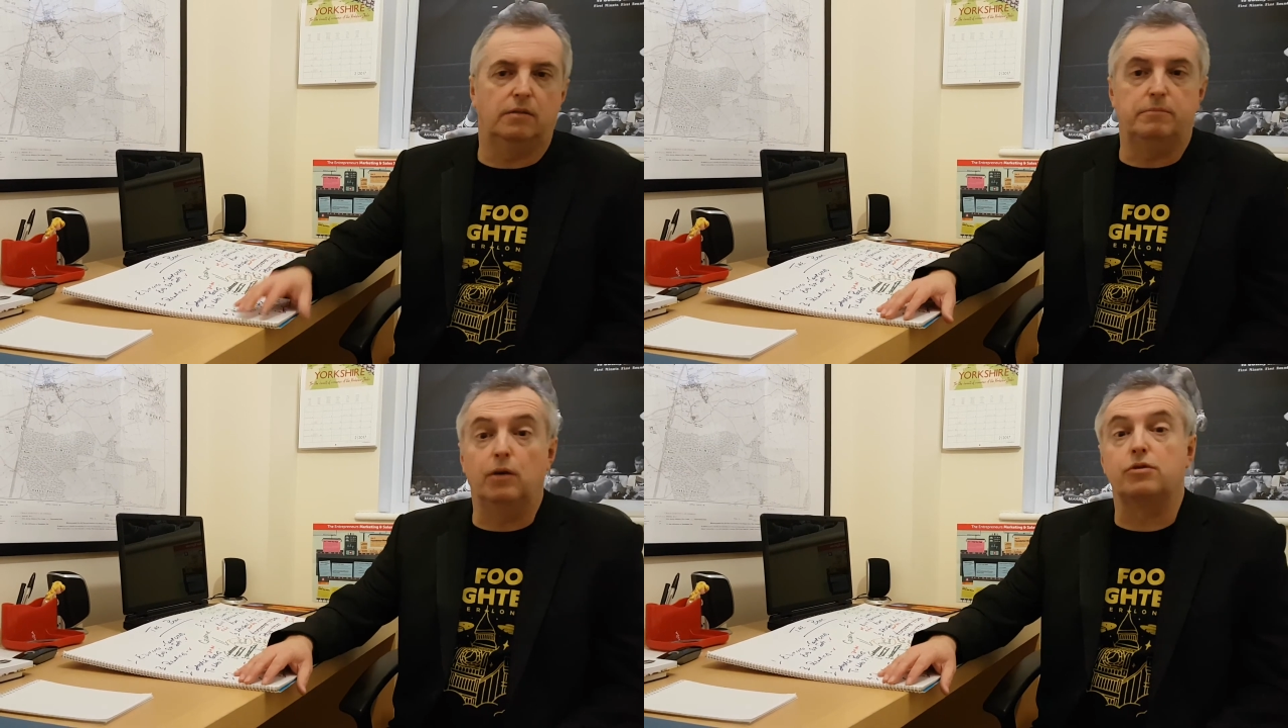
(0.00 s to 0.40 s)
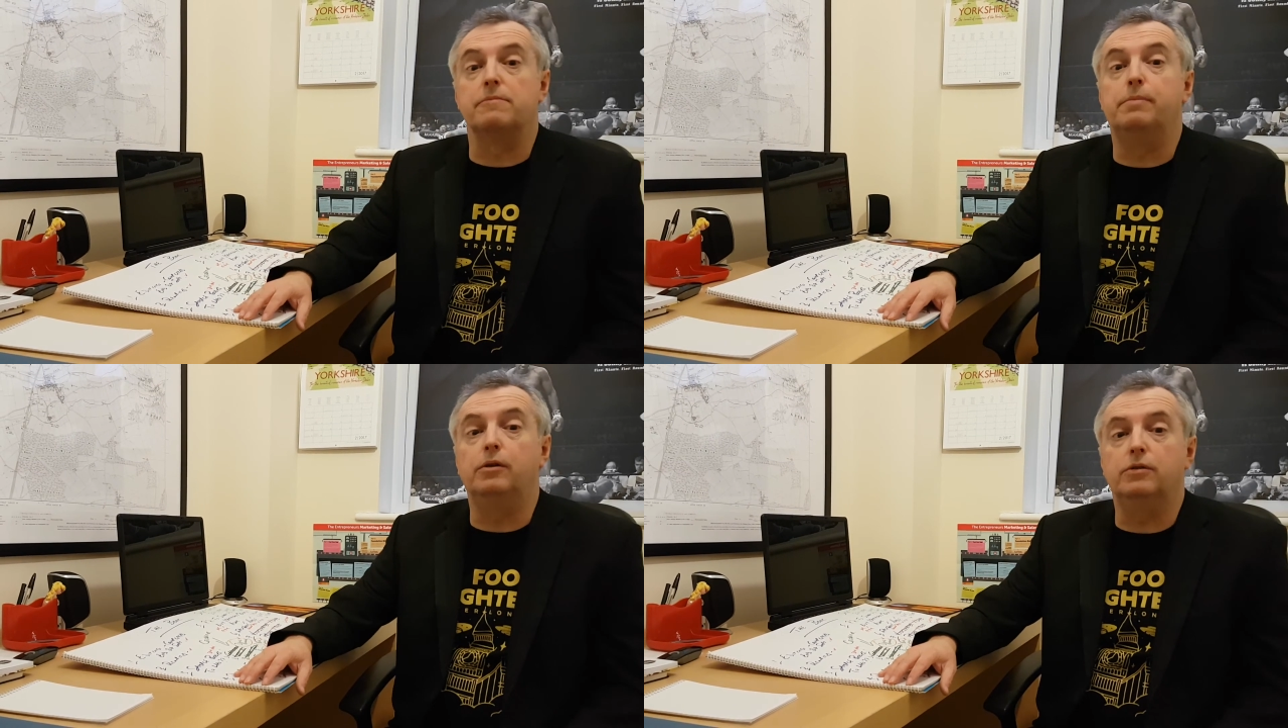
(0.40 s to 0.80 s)
Mills
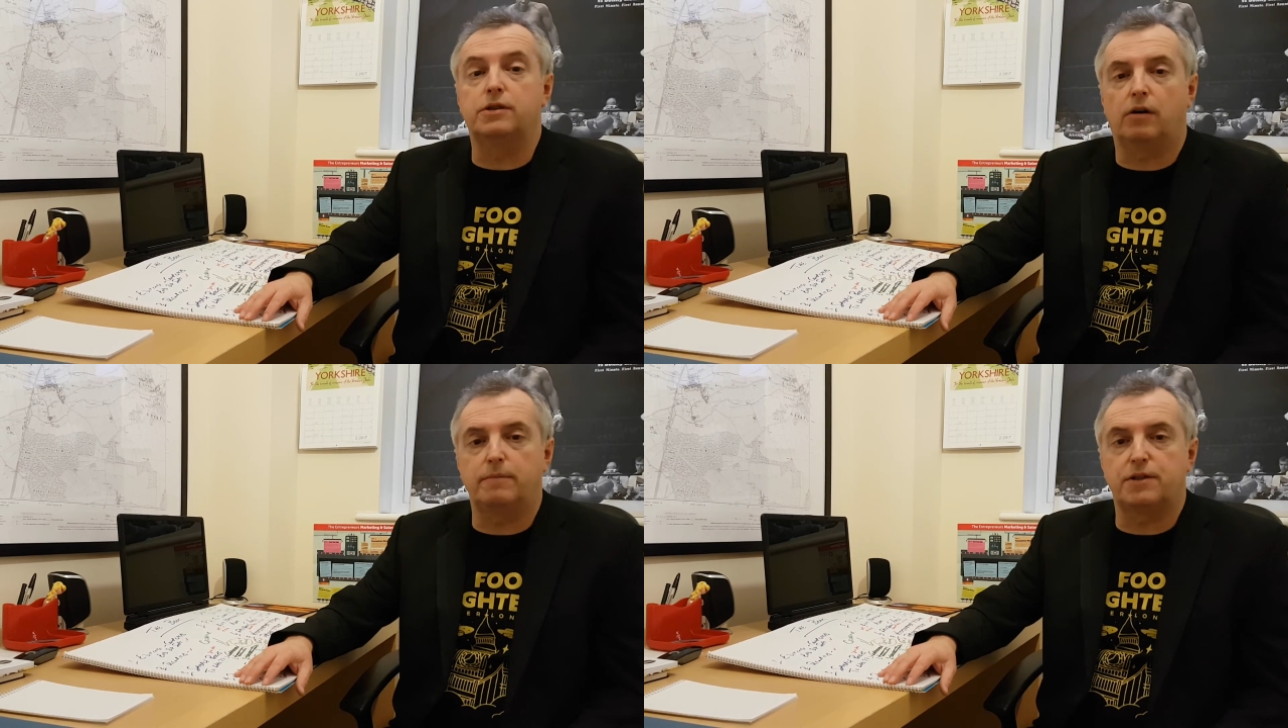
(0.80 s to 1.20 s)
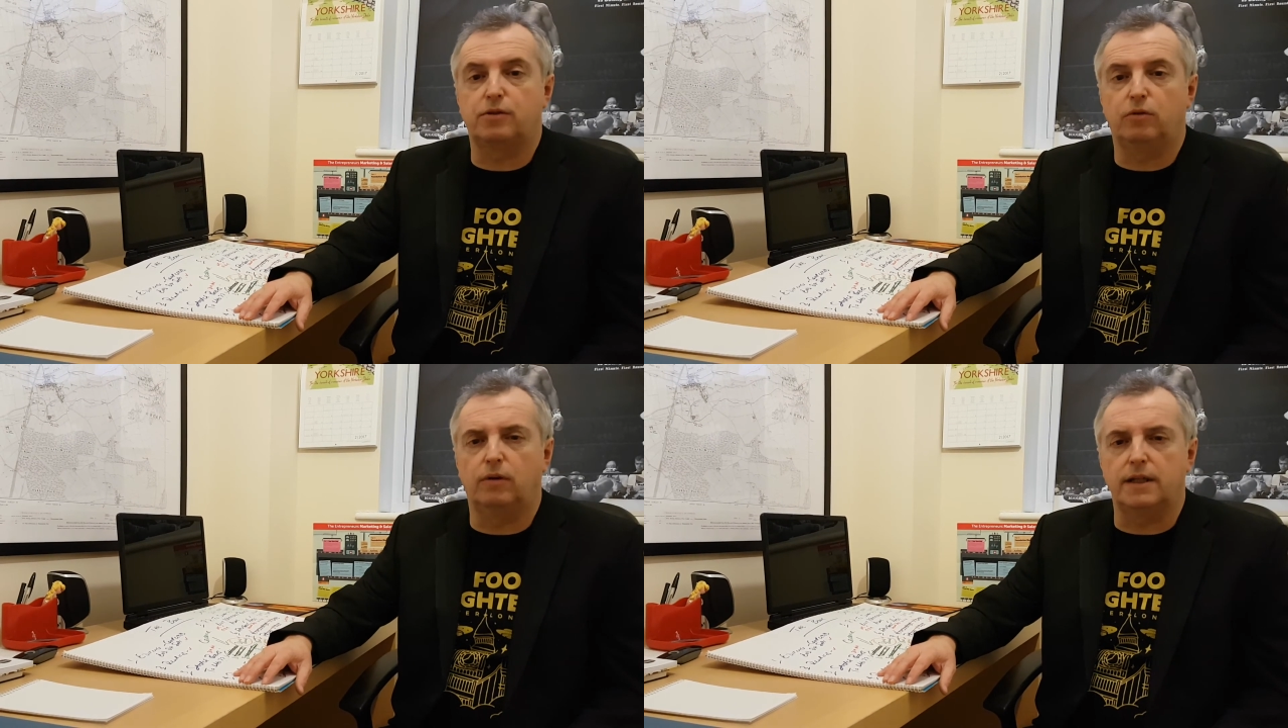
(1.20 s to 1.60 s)
and Boon type
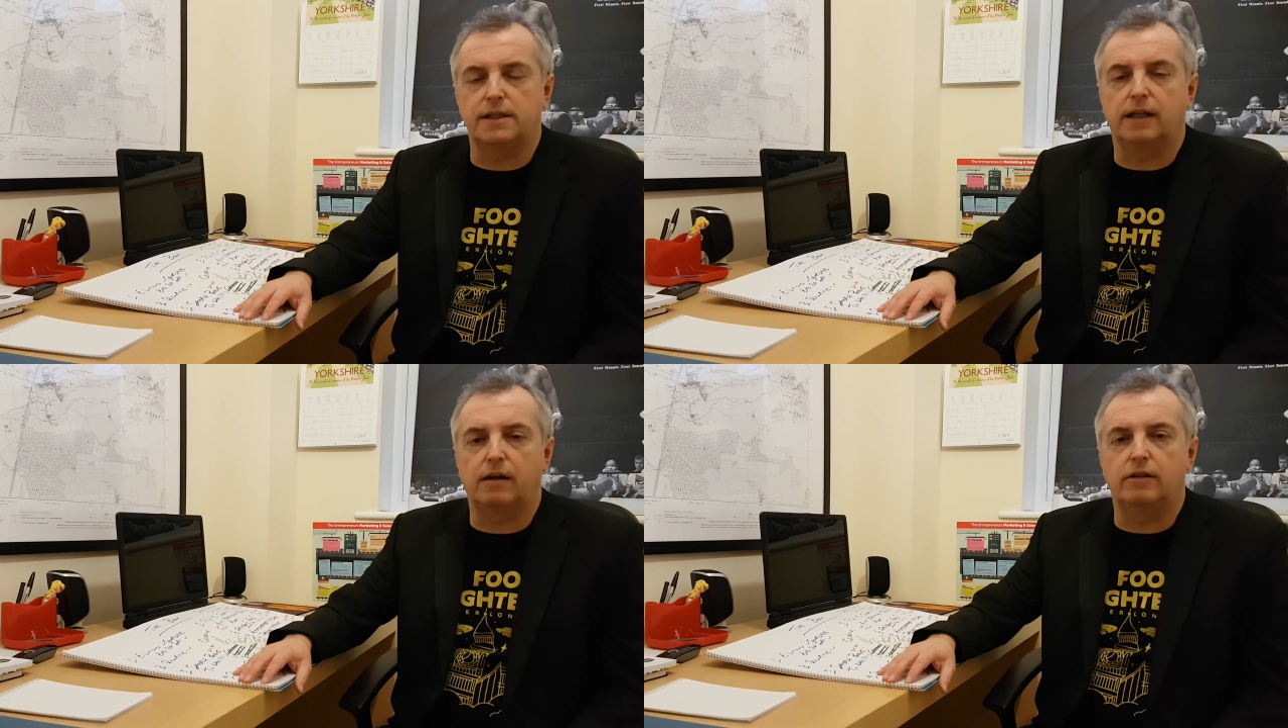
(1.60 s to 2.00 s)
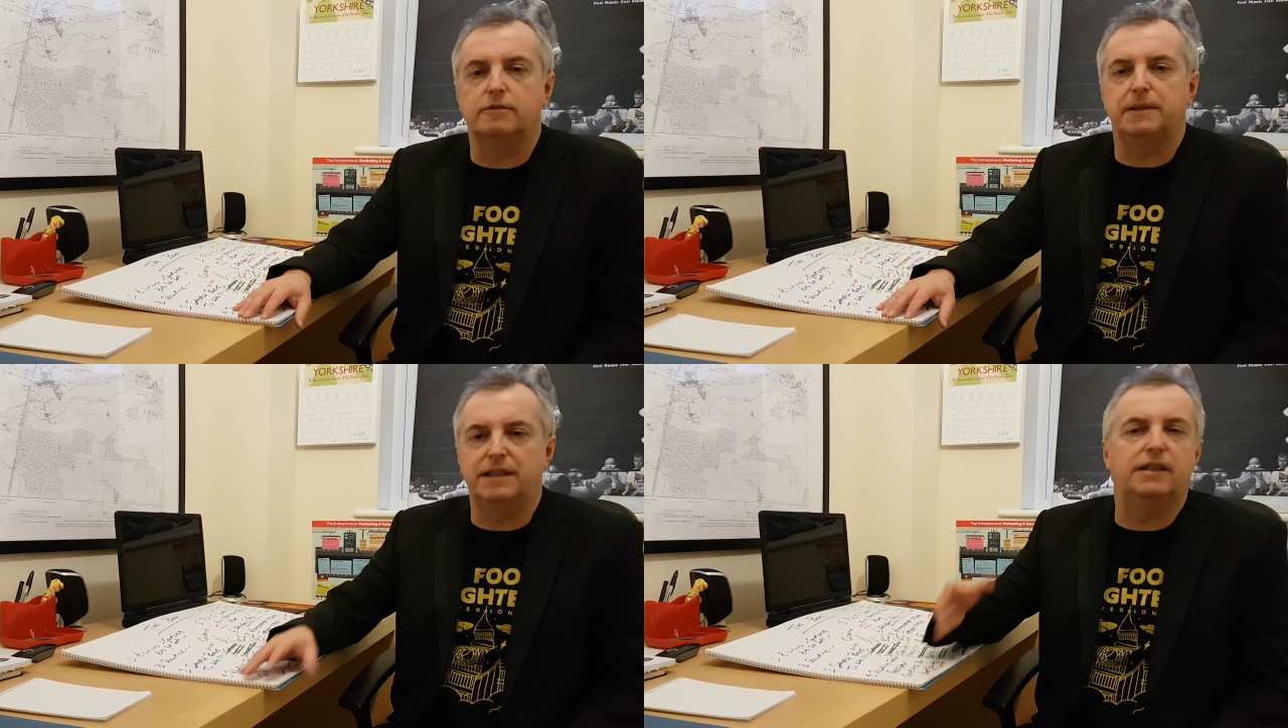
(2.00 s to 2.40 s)
stories. They're going to
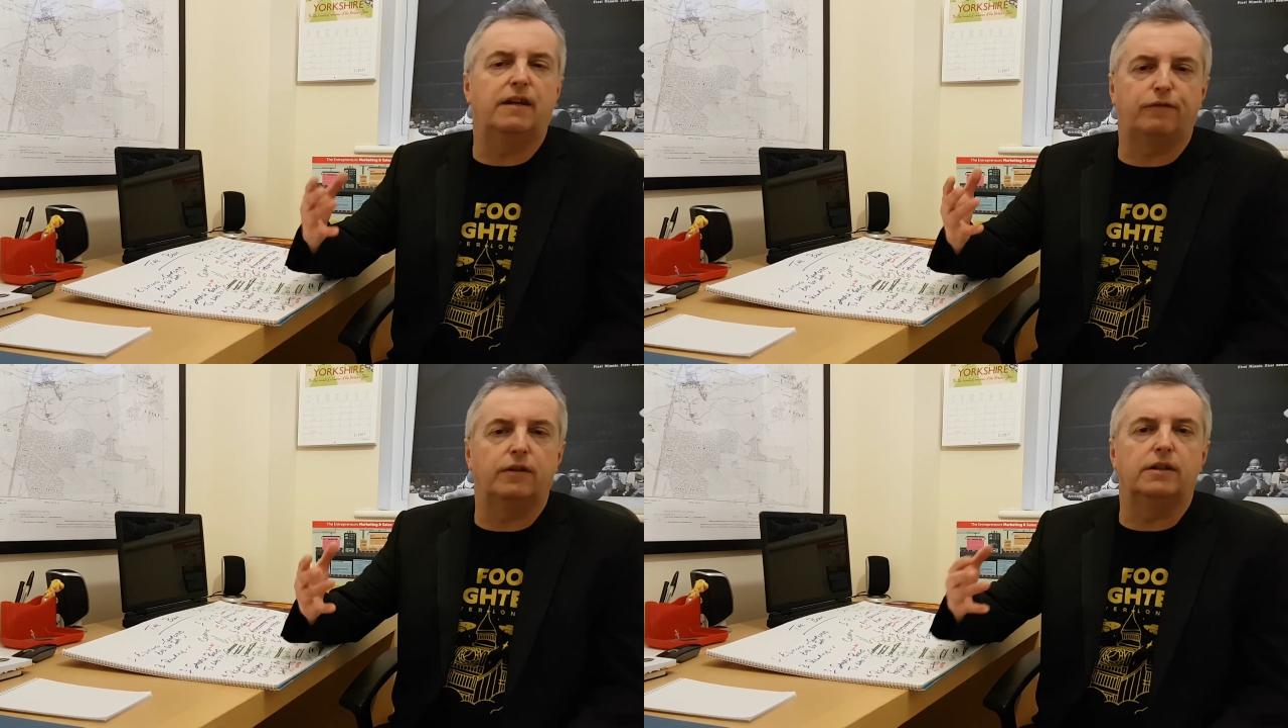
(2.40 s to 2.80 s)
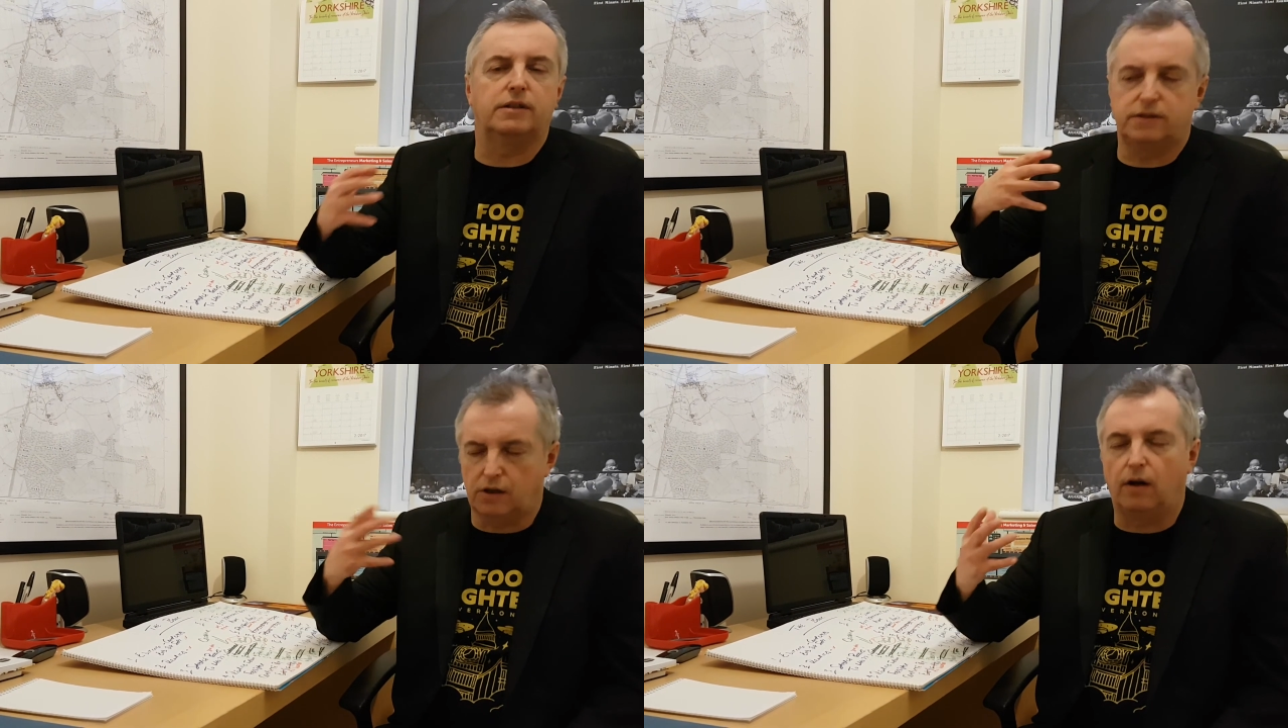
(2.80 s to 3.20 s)
be different
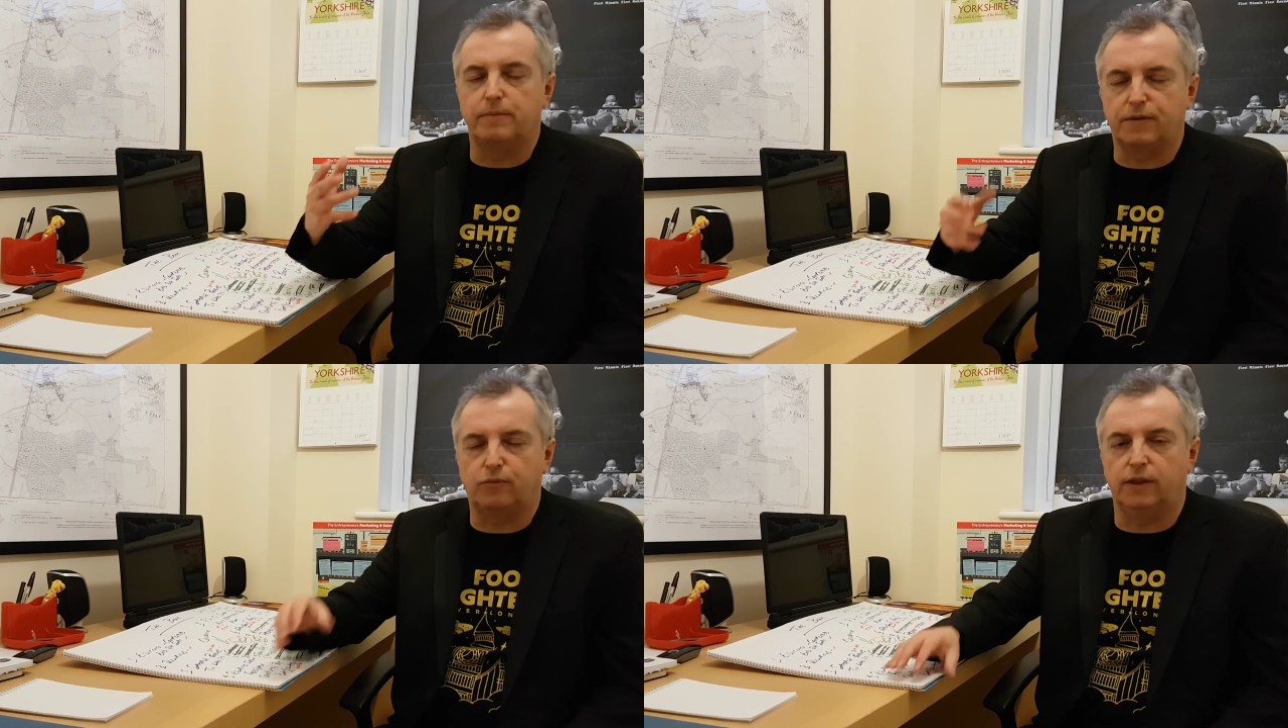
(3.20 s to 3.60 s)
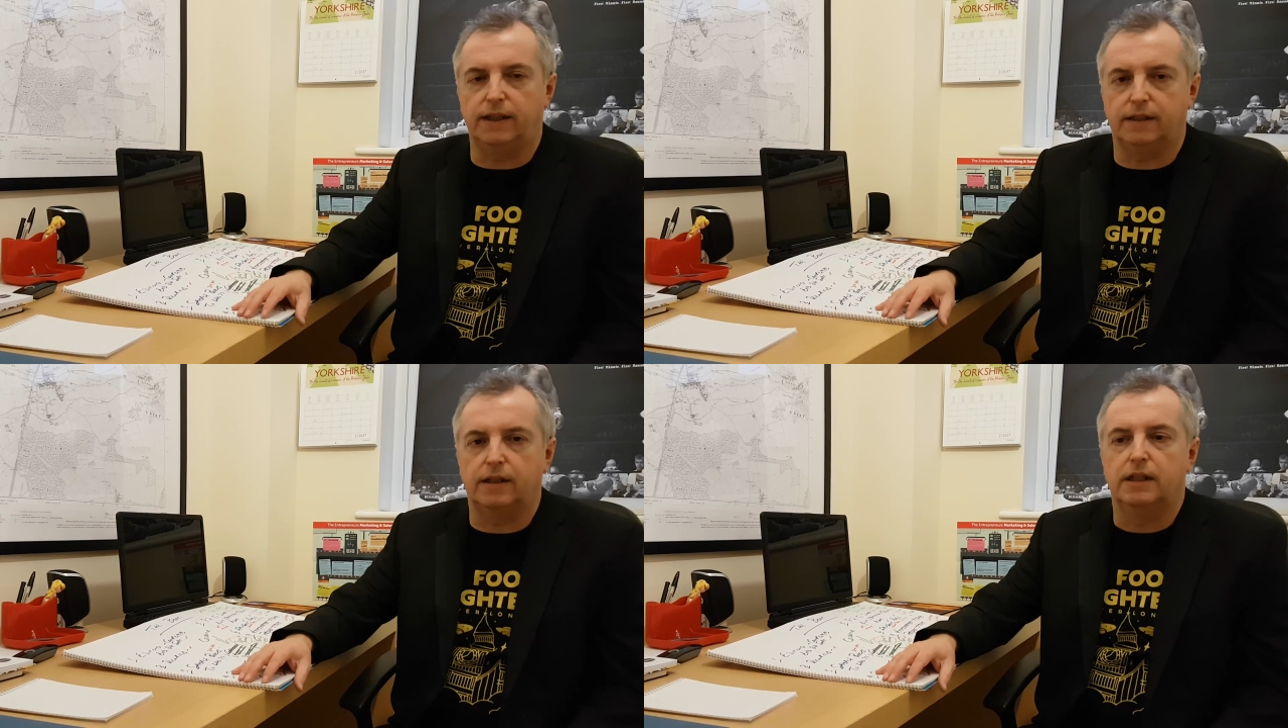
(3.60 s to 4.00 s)
types of
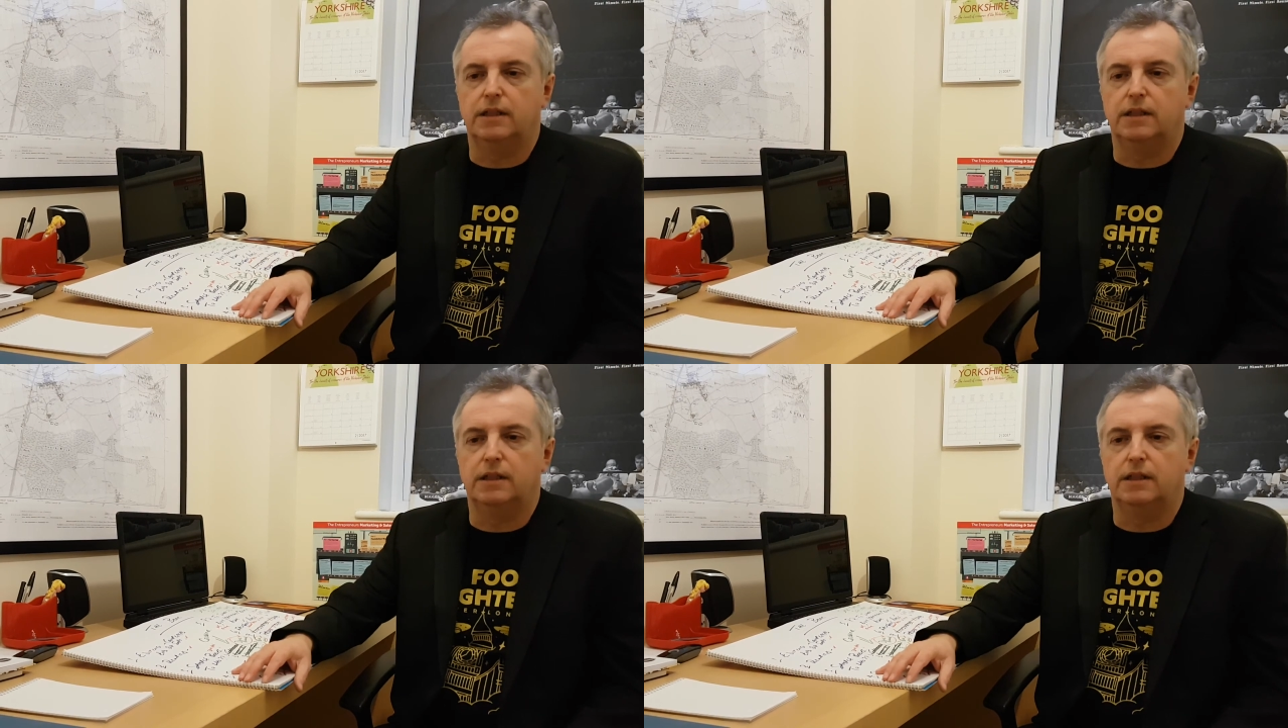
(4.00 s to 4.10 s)
reader.